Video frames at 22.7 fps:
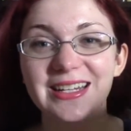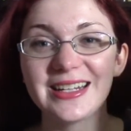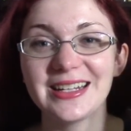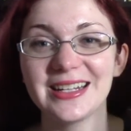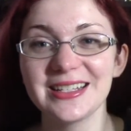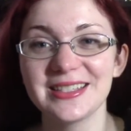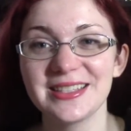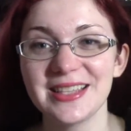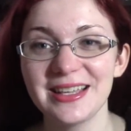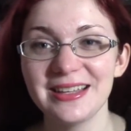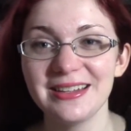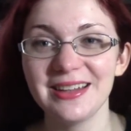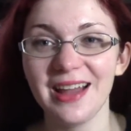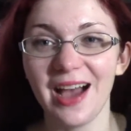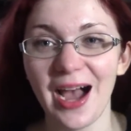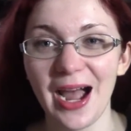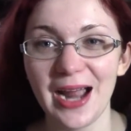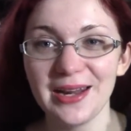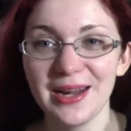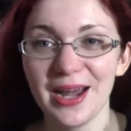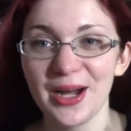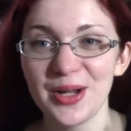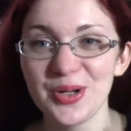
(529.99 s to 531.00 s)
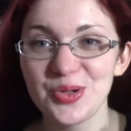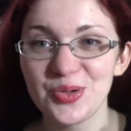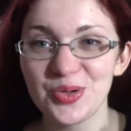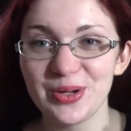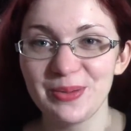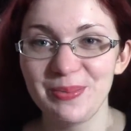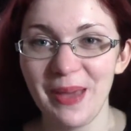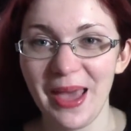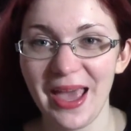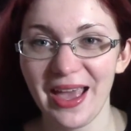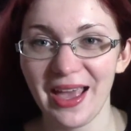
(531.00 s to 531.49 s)
It is the
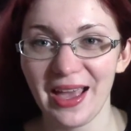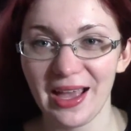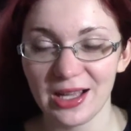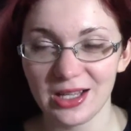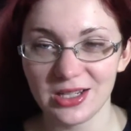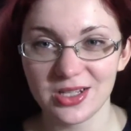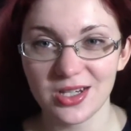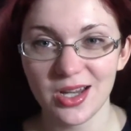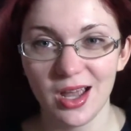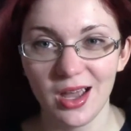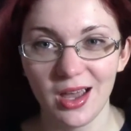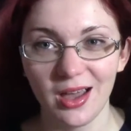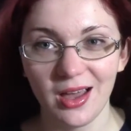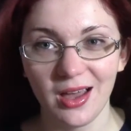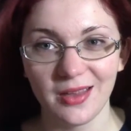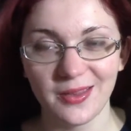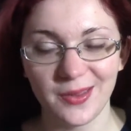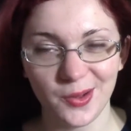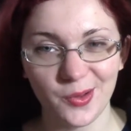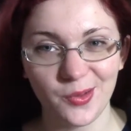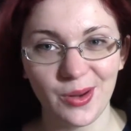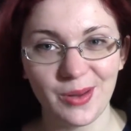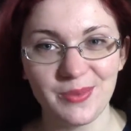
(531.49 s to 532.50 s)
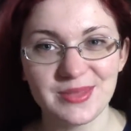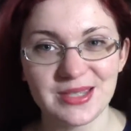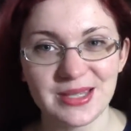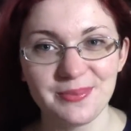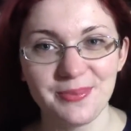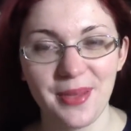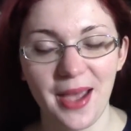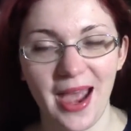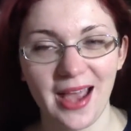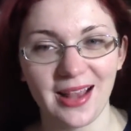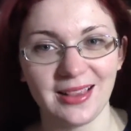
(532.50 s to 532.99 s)
900 page The Crimson
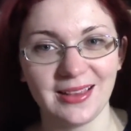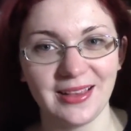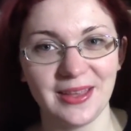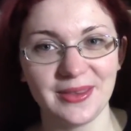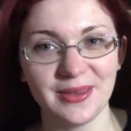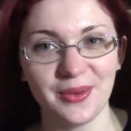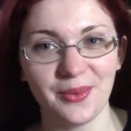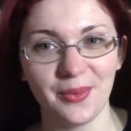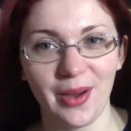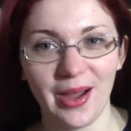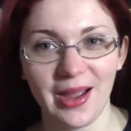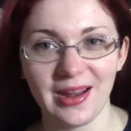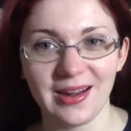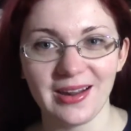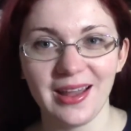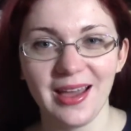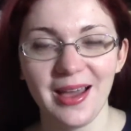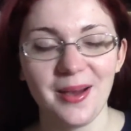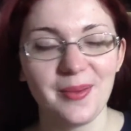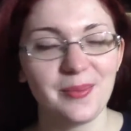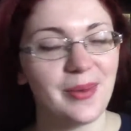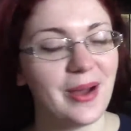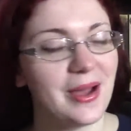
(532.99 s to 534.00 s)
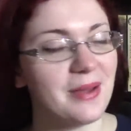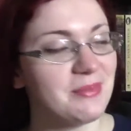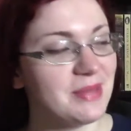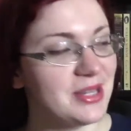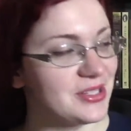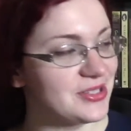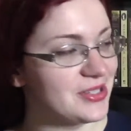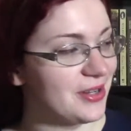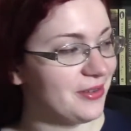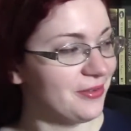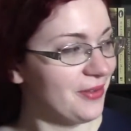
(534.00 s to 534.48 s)
Petal and the White by
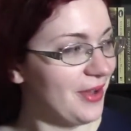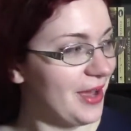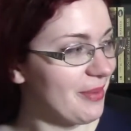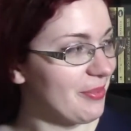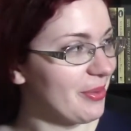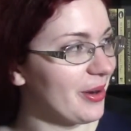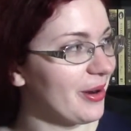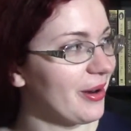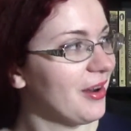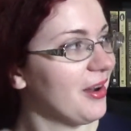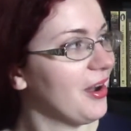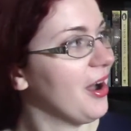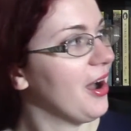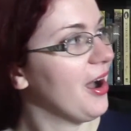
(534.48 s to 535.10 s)
Michel Faber.